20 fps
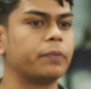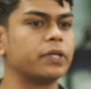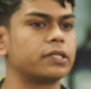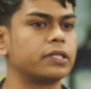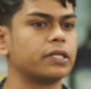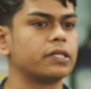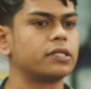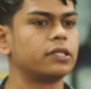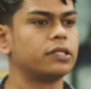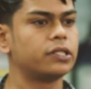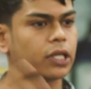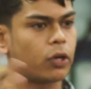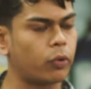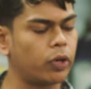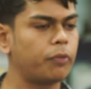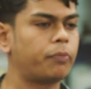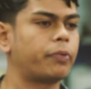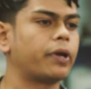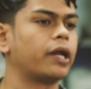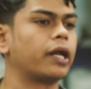business in
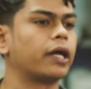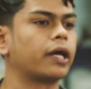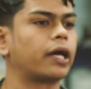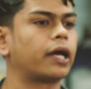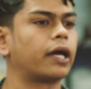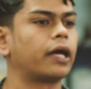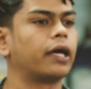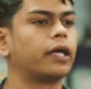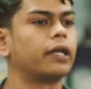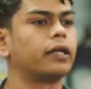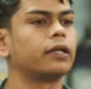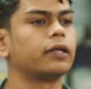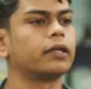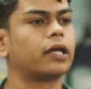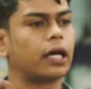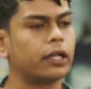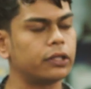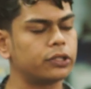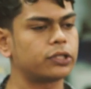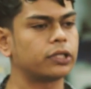Jawi Peranakan
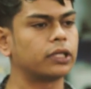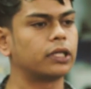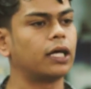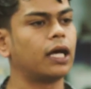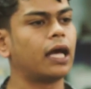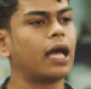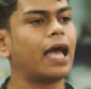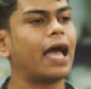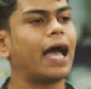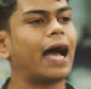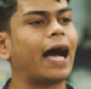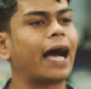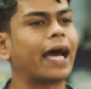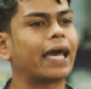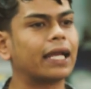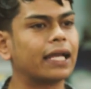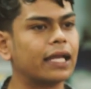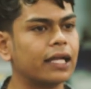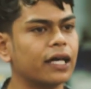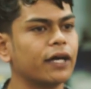culture,
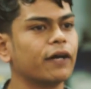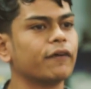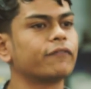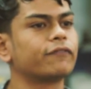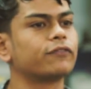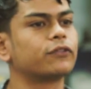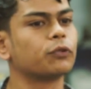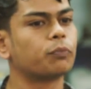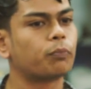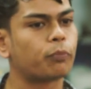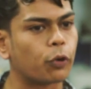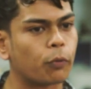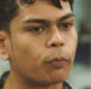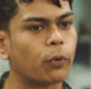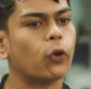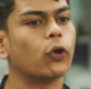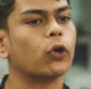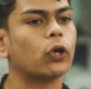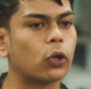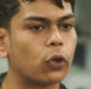I love to
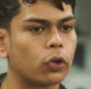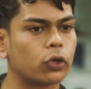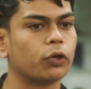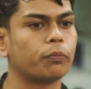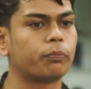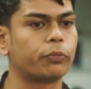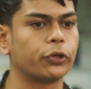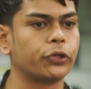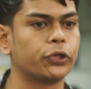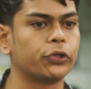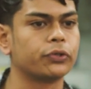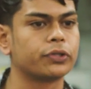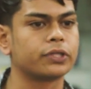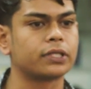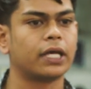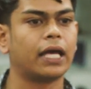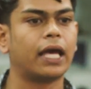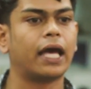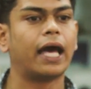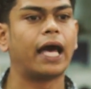promote local
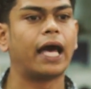produce.